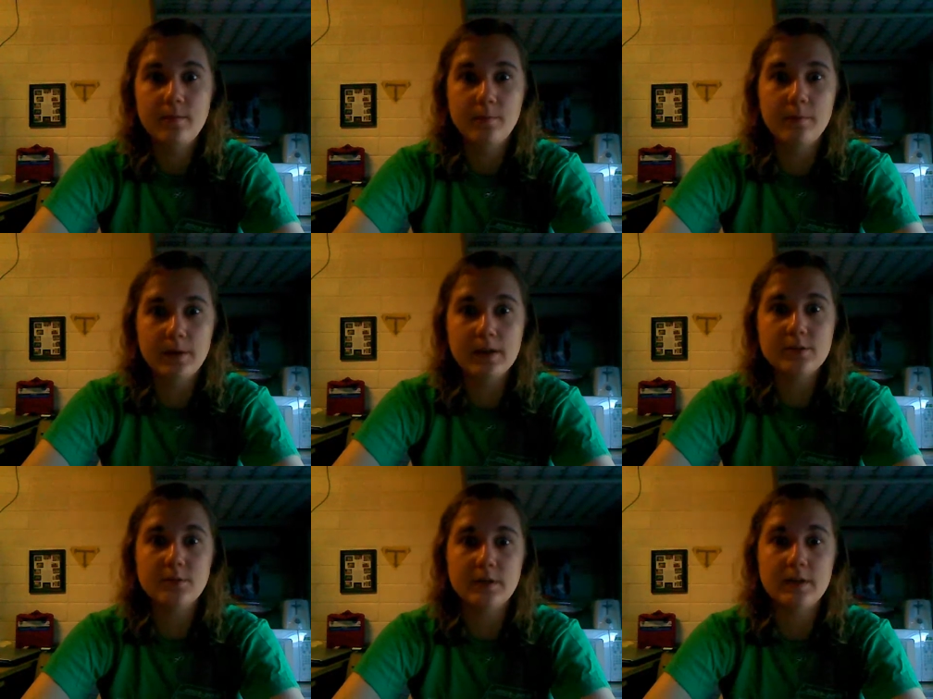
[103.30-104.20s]
When I
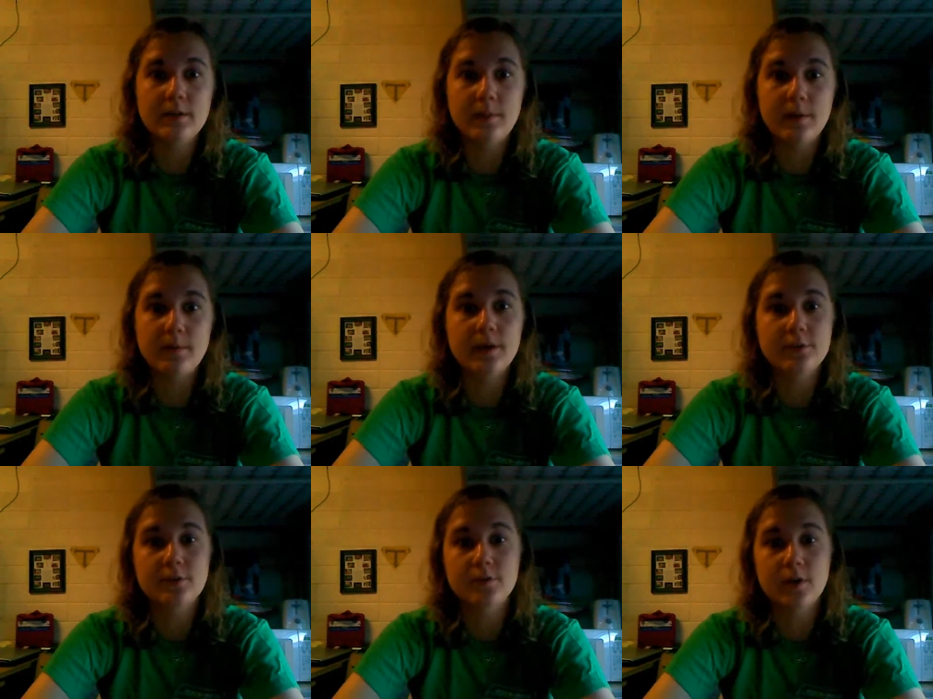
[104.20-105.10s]
tweeted about what
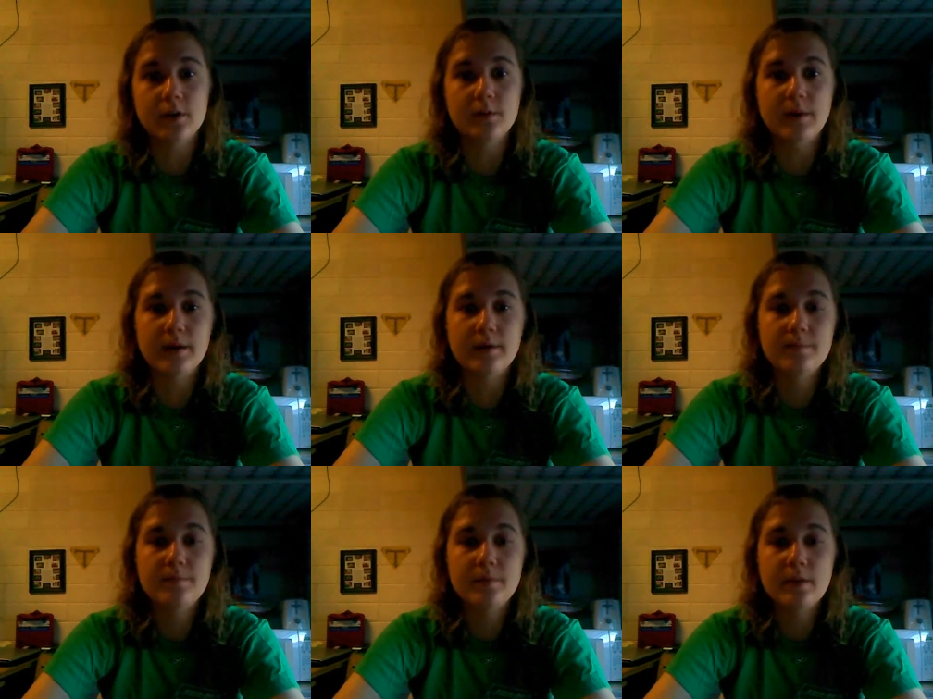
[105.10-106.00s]
I should vlog
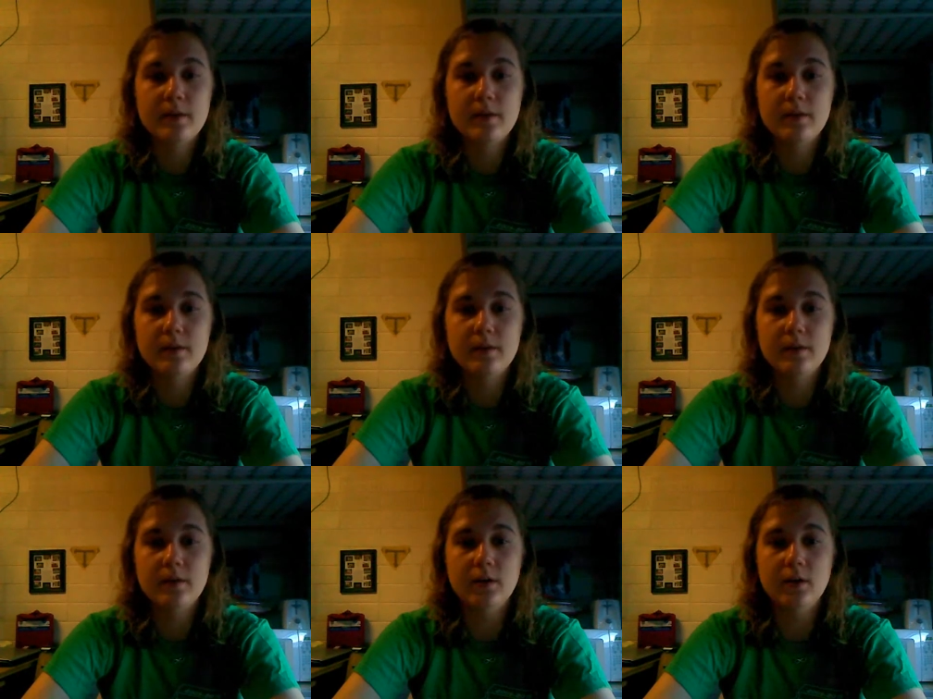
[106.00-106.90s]
about,
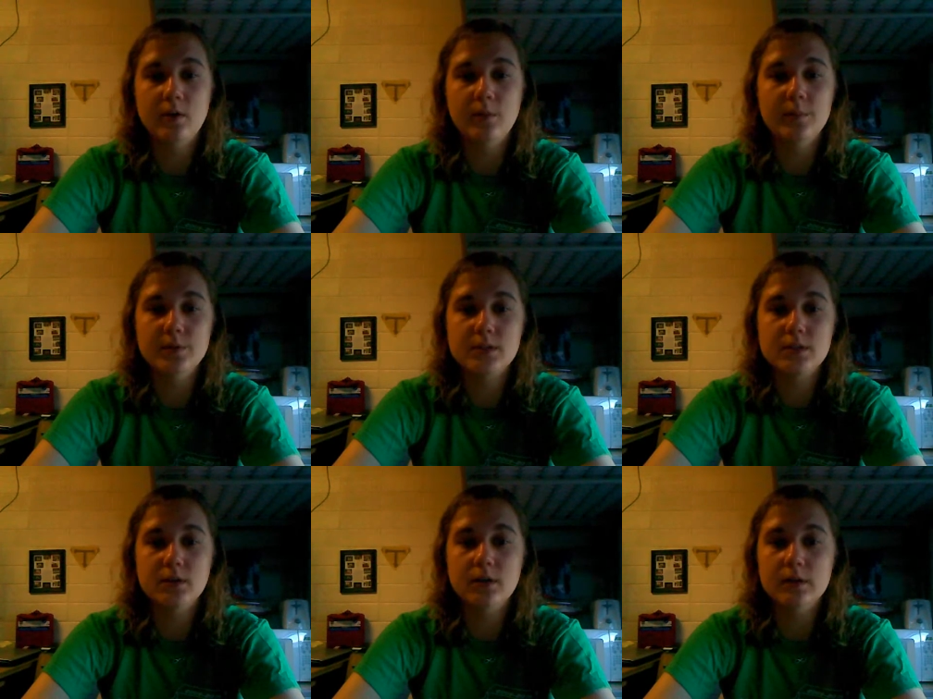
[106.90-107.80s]

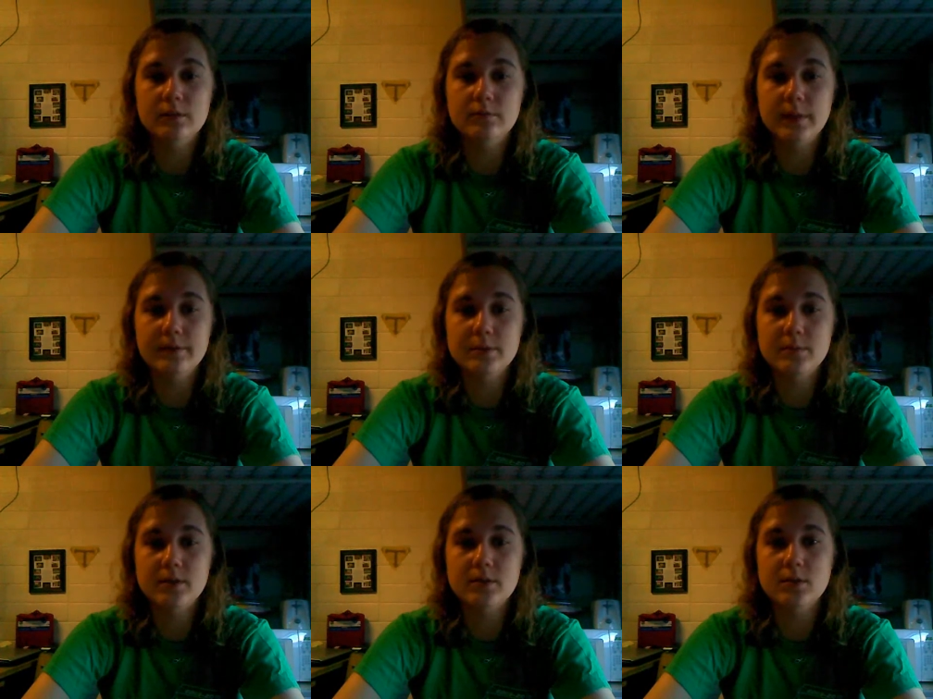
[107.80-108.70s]
almost all of my
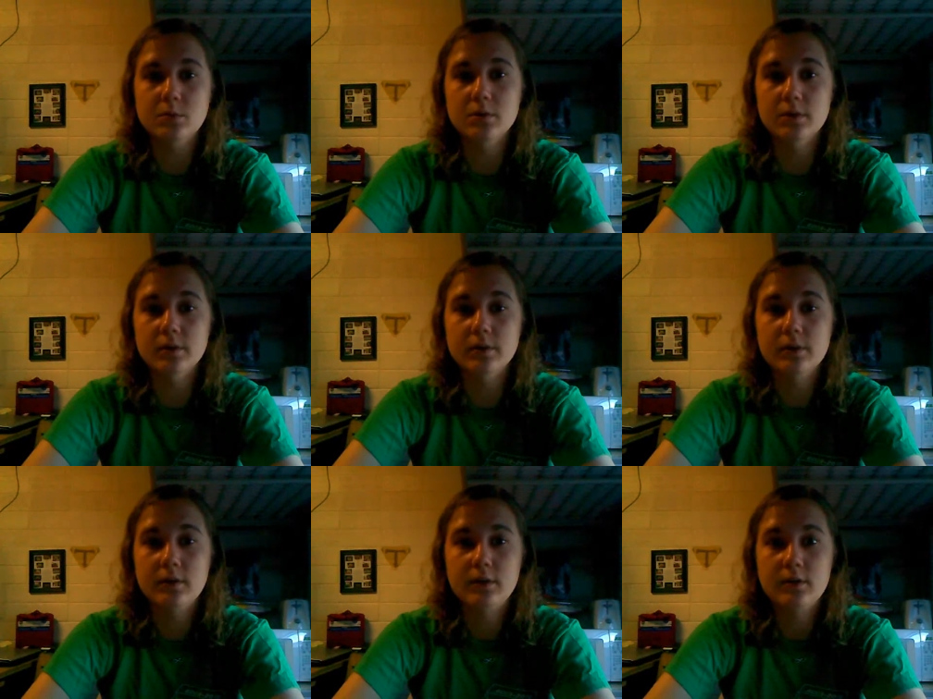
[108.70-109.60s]
responses were,
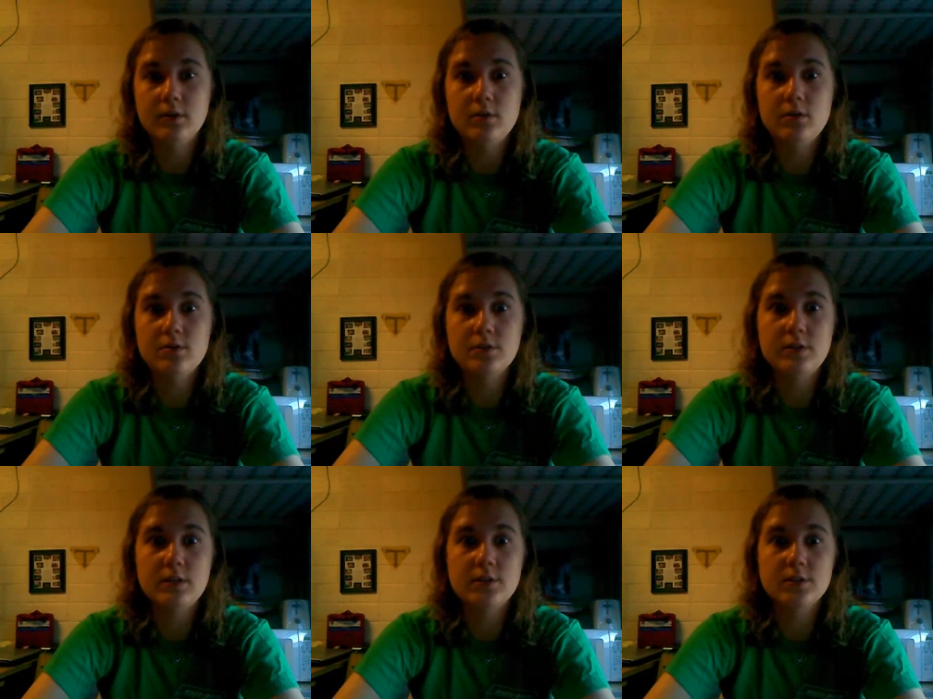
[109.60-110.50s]
you
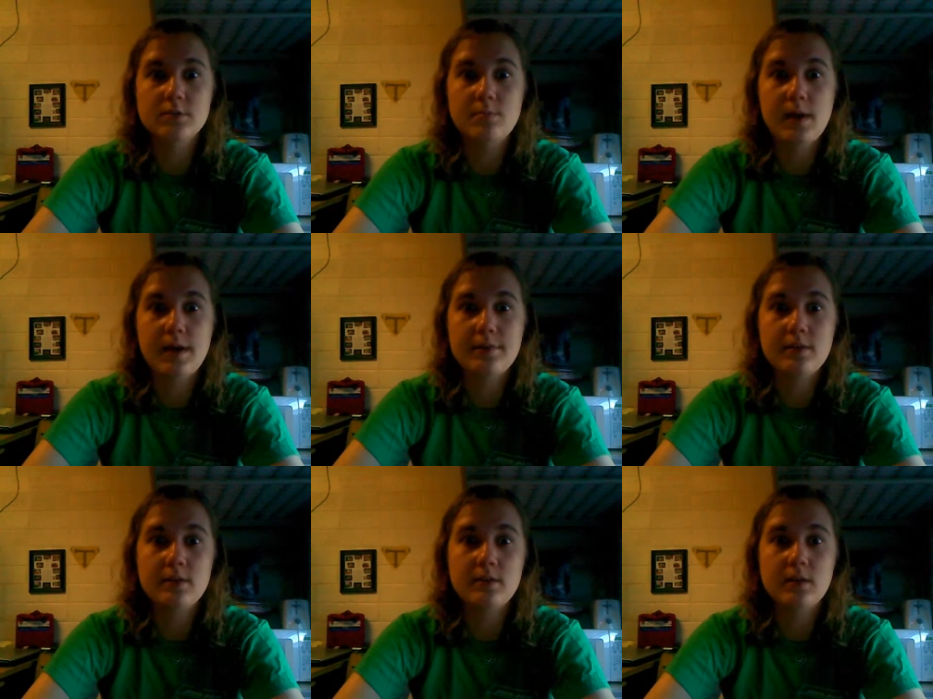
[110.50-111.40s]
should teach us
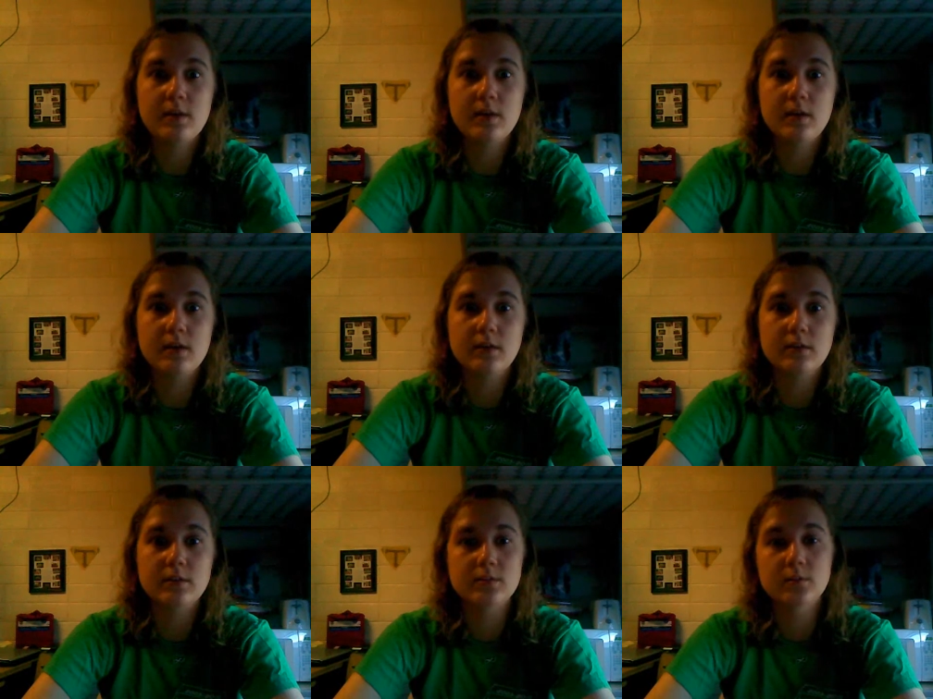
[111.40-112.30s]
mathy
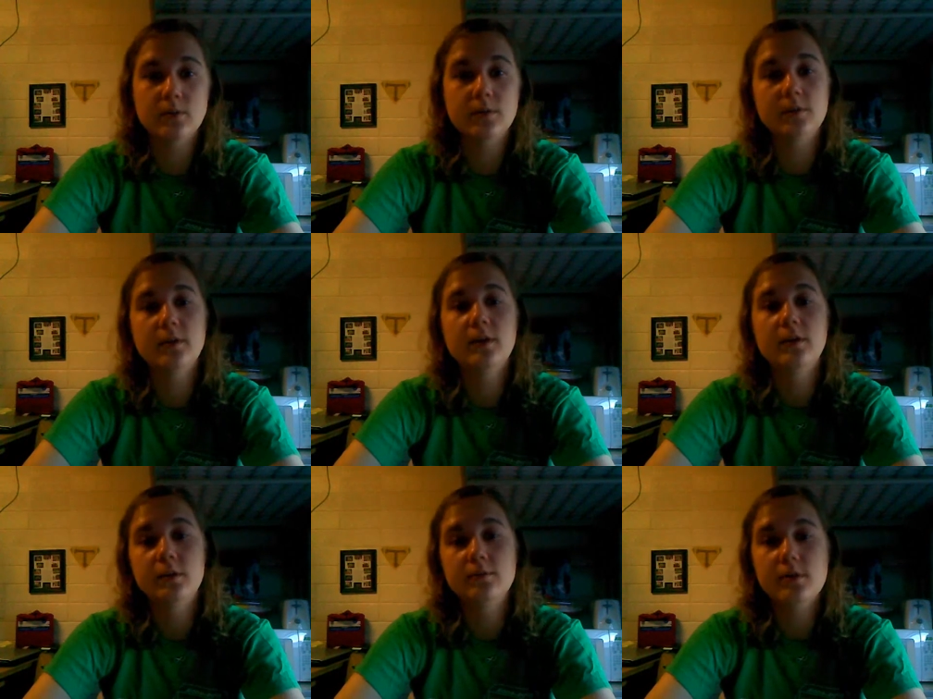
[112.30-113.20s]
things, or
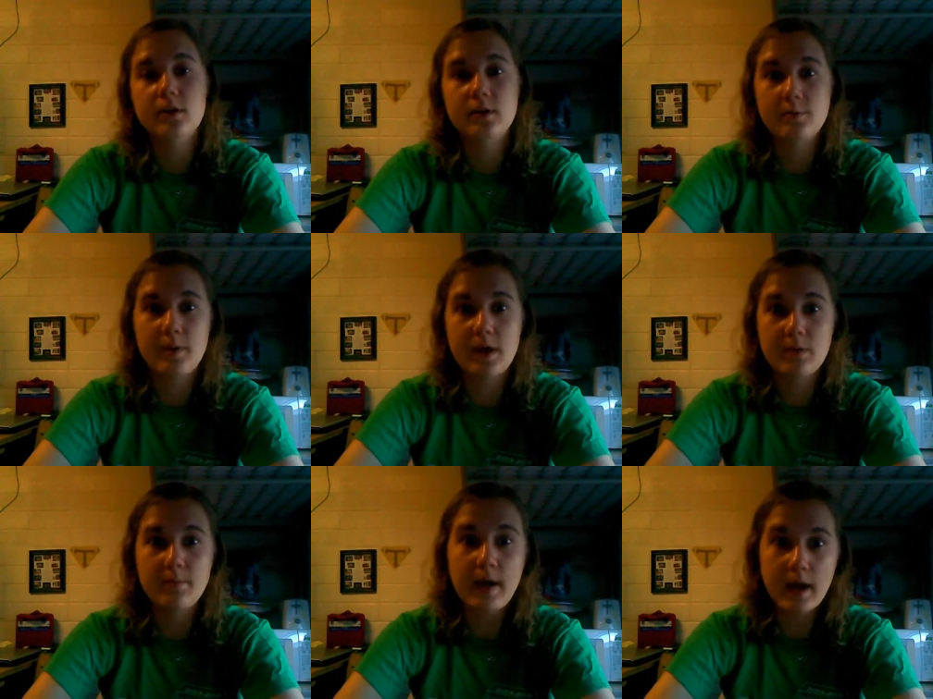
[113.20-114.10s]
"Vlog
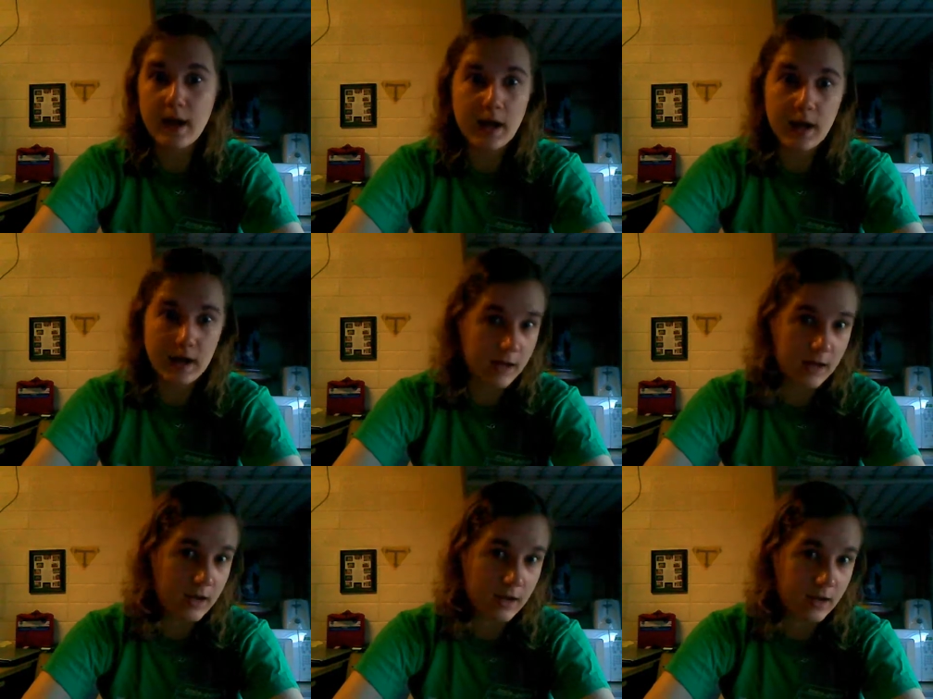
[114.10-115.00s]
about
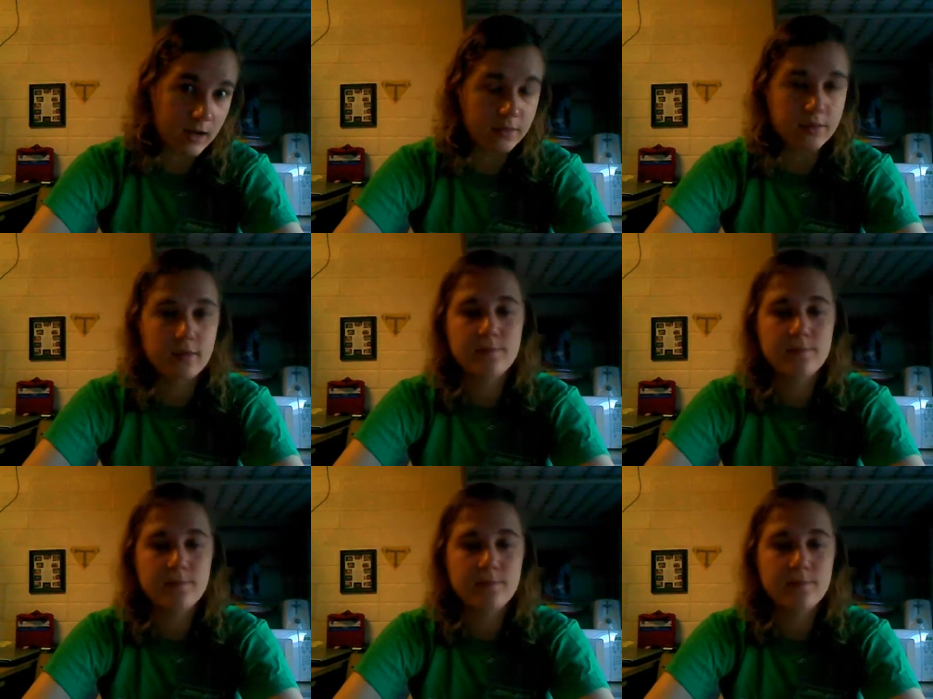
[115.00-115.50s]
math.